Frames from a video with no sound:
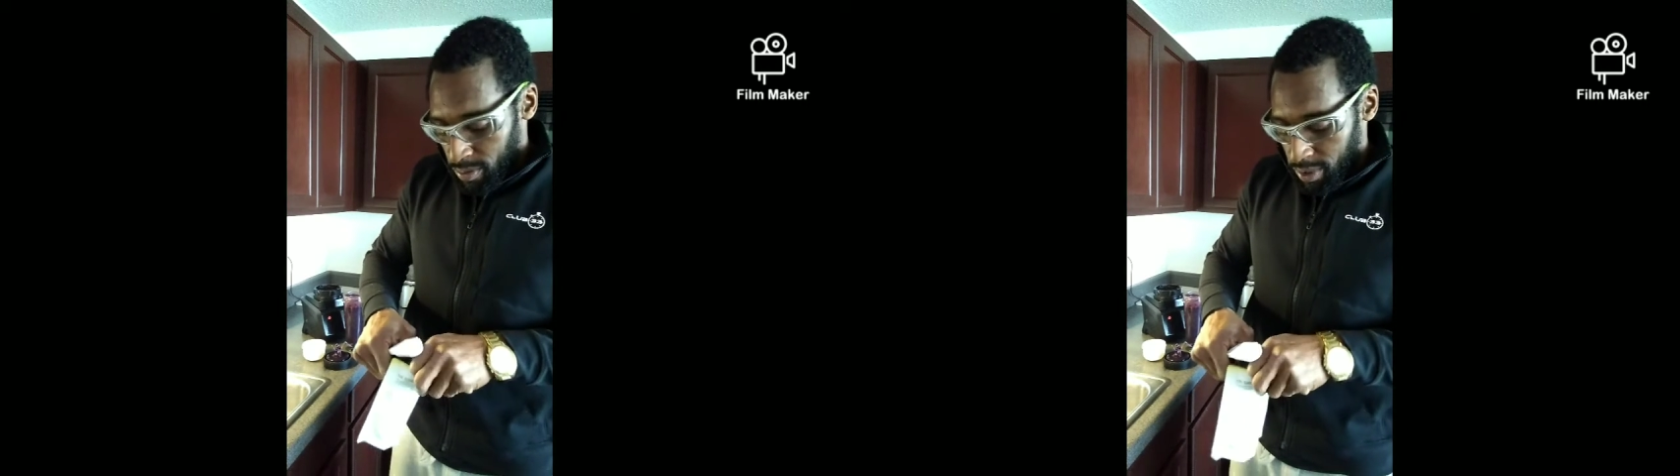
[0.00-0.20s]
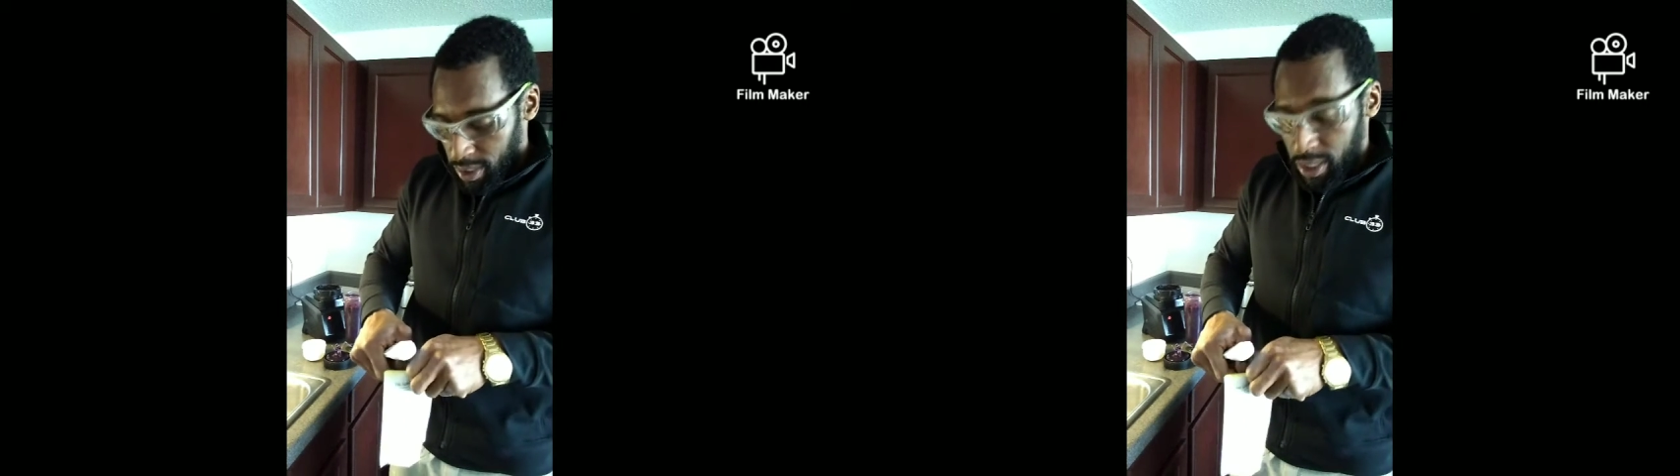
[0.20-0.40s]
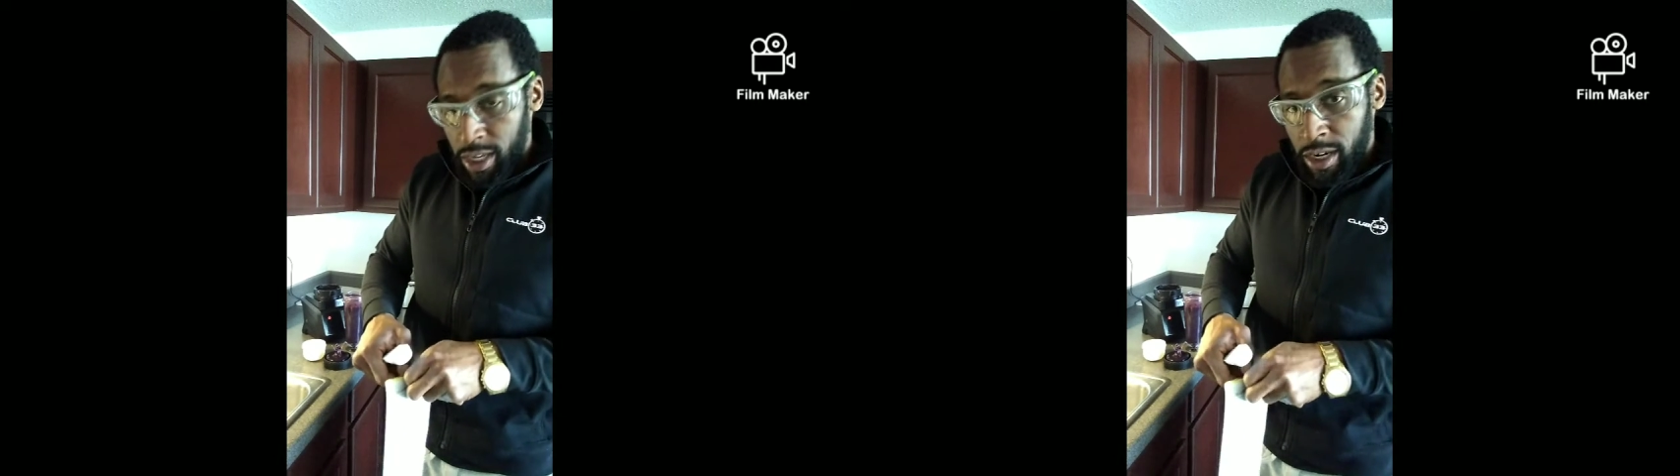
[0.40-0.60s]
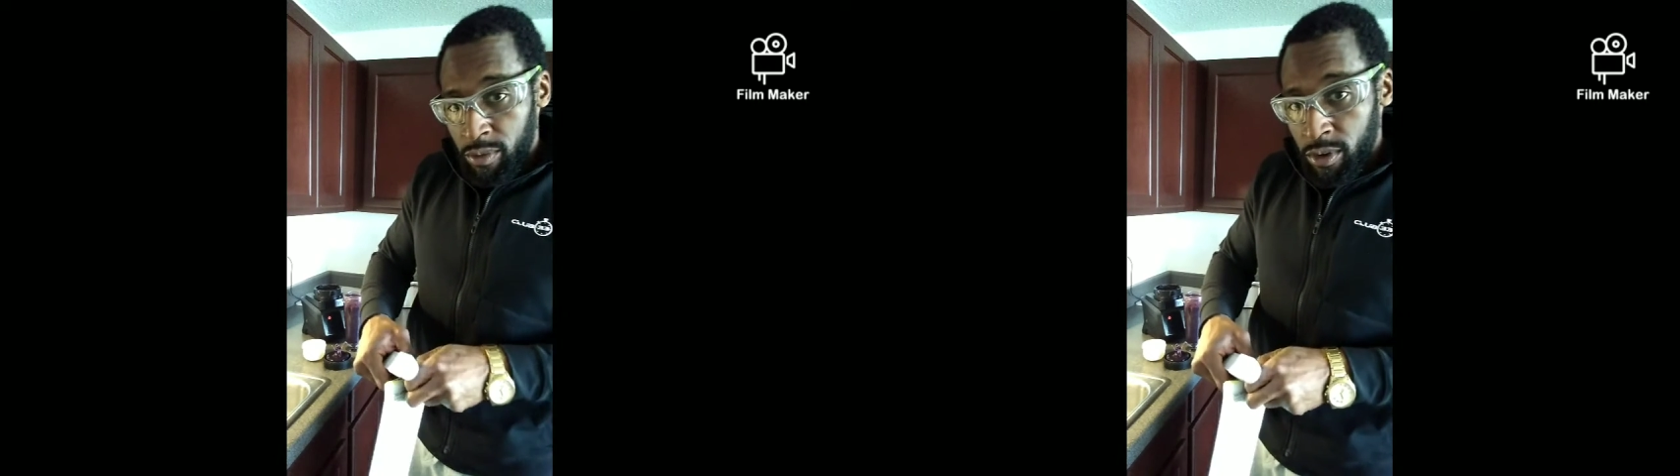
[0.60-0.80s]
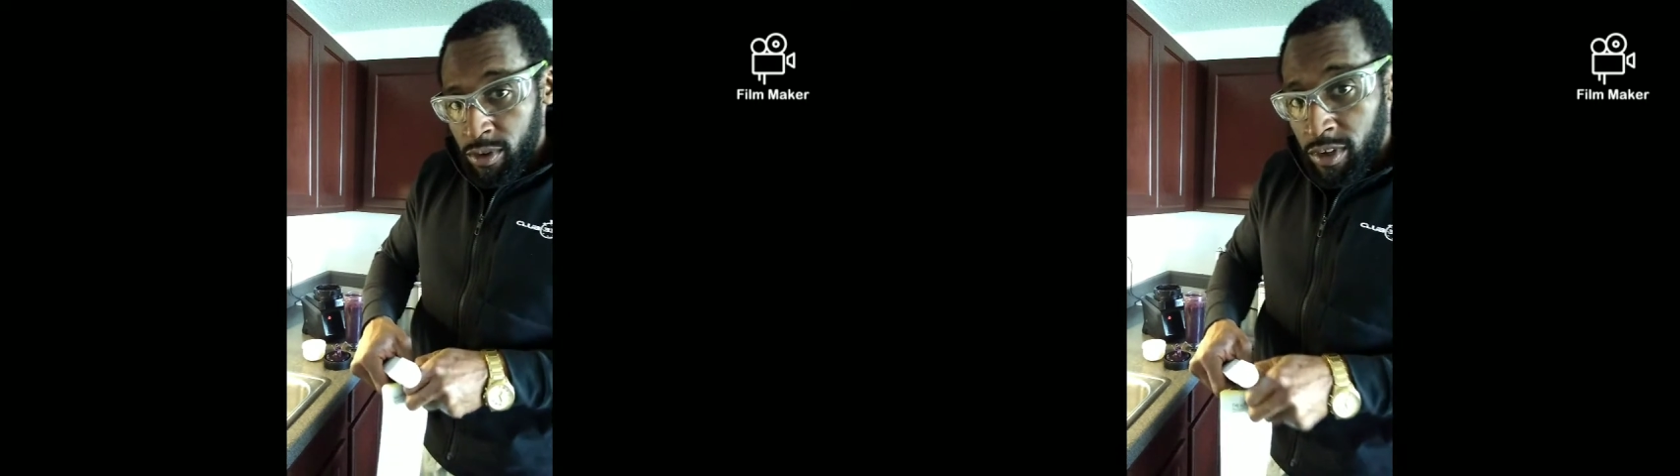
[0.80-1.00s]
But again, I'm
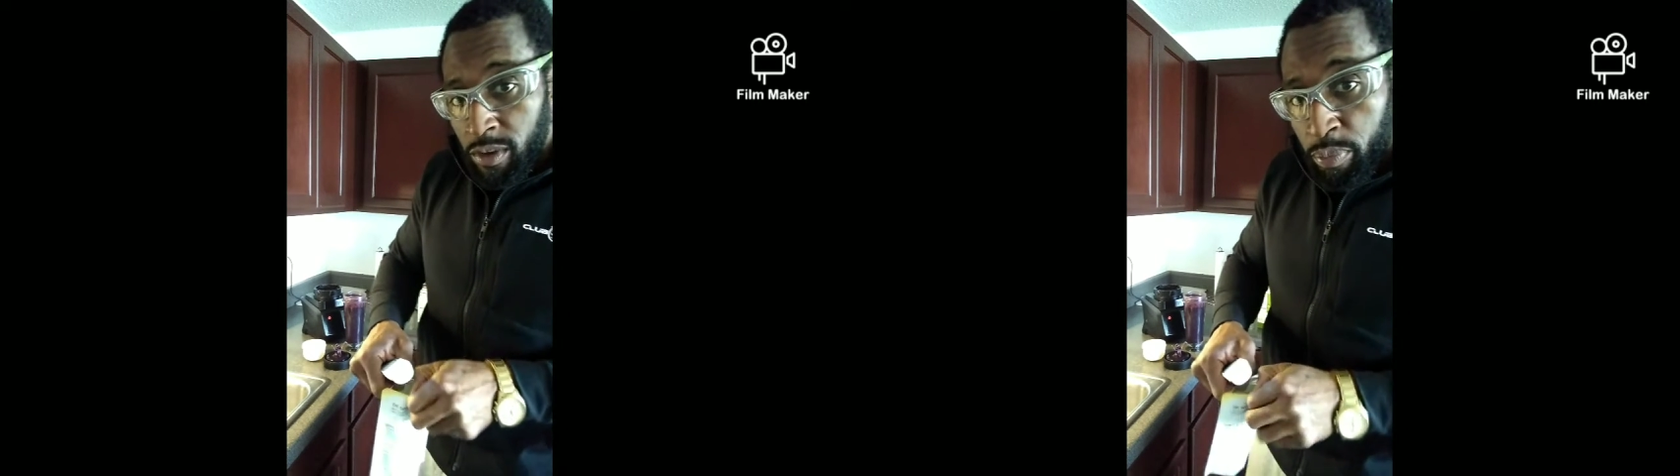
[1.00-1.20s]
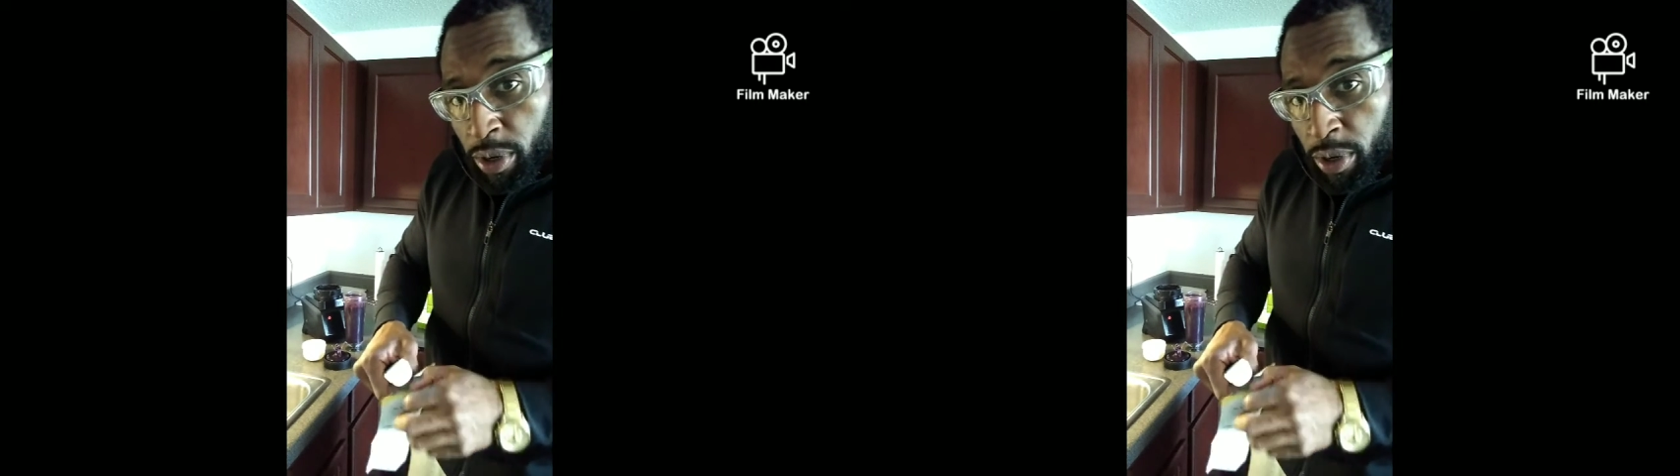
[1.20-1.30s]
using it